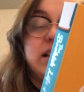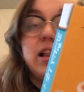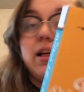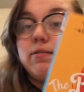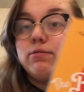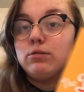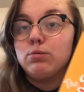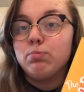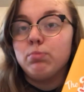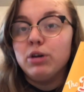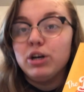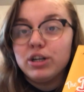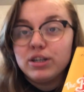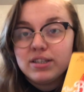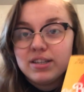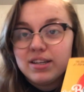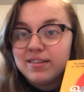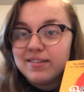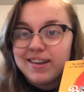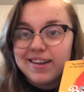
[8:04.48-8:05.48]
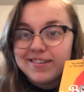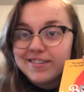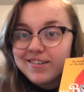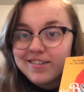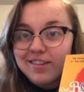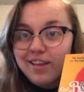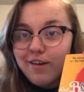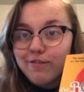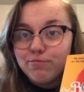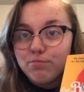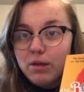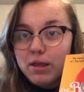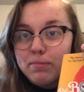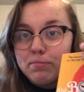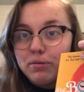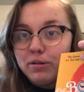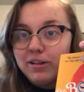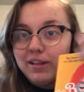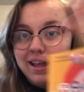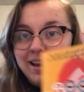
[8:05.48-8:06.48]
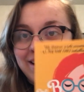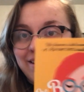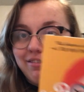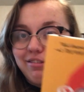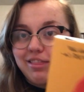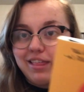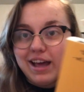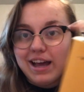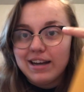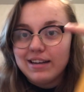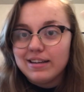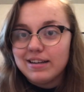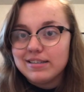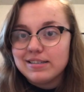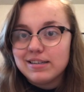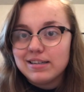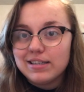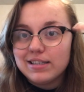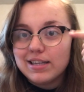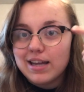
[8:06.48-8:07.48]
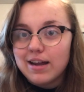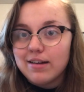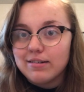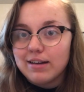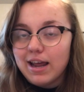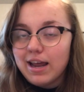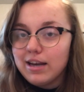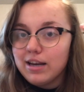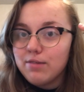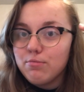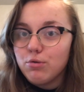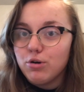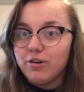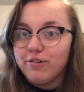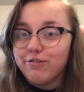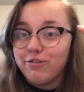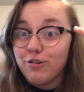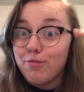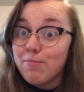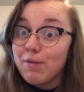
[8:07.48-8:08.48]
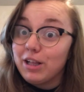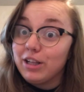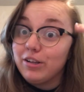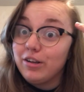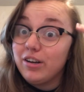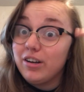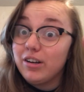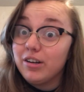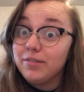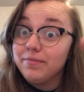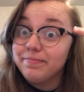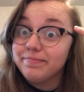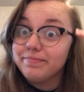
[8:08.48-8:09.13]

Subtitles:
loves books and doesn't love people, and if that doesn't sound any more familiar.